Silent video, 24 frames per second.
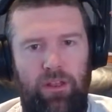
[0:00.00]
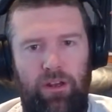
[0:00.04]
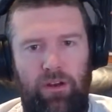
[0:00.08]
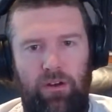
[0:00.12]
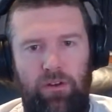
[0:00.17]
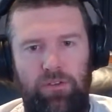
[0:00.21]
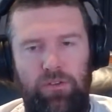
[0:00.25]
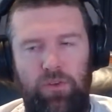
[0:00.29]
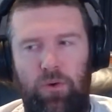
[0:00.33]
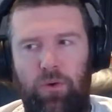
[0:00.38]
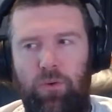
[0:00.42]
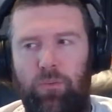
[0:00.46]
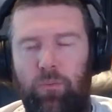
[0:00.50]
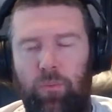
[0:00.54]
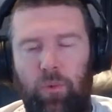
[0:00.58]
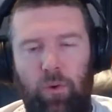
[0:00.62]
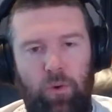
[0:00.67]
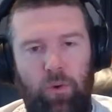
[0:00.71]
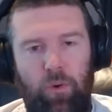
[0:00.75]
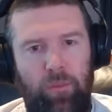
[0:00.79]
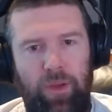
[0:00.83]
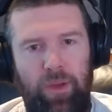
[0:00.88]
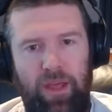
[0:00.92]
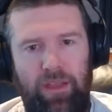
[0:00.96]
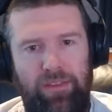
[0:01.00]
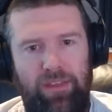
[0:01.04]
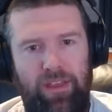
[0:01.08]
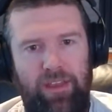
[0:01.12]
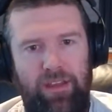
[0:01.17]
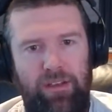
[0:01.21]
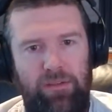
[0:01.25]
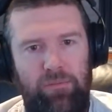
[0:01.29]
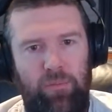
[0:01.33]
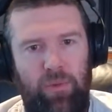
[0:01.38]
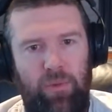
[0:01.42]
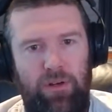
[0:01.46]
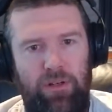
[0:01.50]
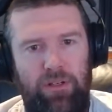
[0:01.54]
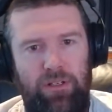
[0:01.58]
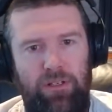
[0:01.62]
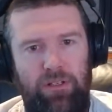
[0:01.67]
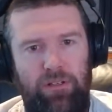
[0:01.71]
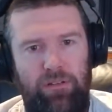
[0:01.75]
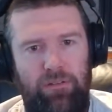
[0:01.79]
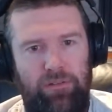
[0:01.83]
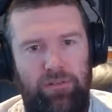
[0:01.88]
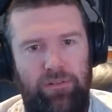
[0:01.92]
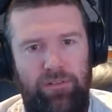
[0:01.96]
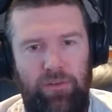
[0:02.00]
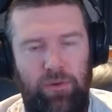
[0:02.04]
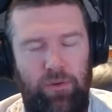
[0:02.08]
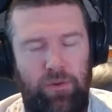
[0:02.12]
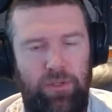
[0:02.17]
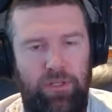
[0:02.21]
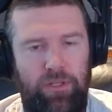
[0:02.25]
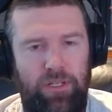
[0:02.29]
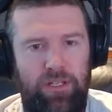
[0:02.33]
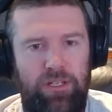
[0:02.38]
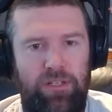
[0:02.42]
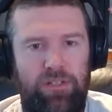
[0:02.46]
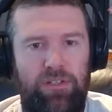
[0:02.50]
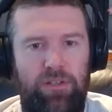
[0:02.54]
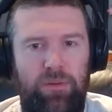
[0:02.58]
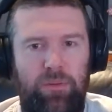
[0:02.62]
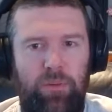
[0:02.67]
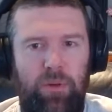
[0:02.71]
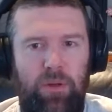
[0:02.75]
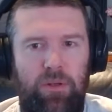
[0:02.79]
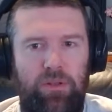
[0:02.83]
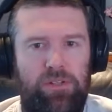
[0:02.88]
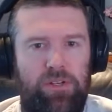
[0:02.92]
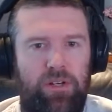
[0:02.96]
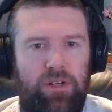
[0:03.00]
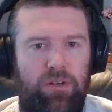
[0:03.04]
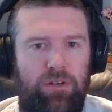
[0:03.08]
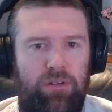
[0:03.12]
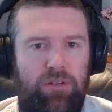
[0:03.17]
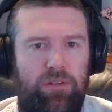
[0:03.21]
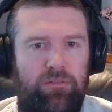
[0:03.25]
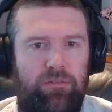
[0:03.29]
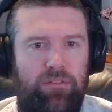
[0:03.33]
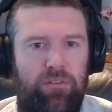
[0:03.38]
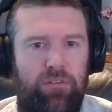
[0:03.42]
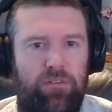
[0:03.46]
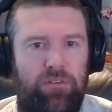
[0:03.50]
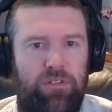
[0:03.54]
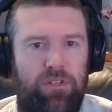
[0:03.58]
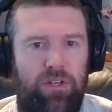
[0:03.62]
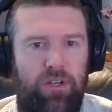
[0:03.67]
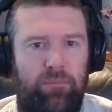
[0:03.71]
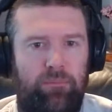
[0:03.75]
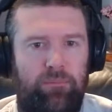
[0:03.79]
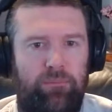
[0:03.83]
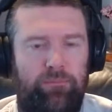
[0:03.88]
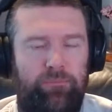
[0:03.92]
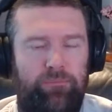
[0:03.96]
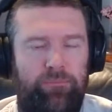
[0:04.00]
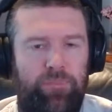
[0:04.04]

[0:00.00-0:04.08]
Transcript: And I'll talk more about that in my thought leadership I'll share in the future.